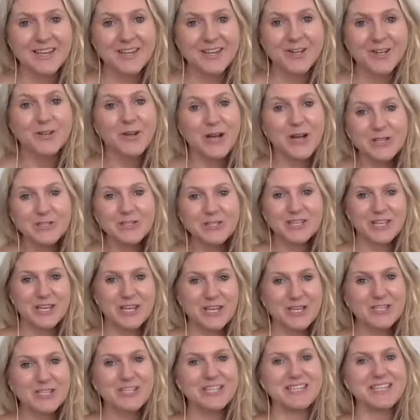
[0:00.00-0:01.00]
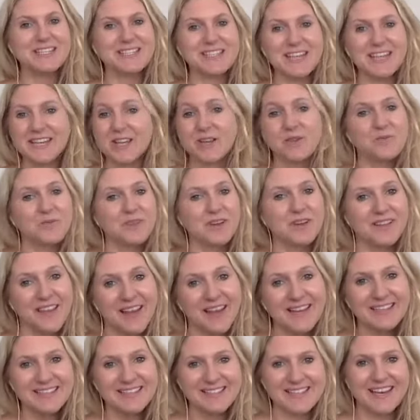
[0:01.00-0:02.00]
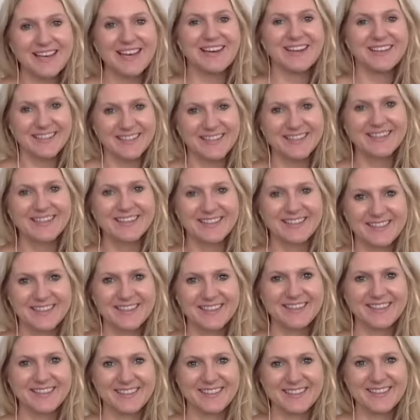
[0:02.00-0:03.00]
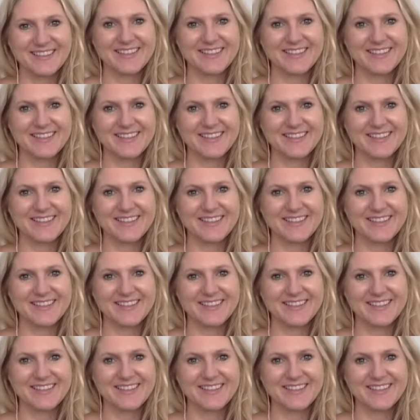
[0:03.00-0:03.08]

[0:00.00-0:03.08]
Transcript: Congratulations. I didn't realize that. Thank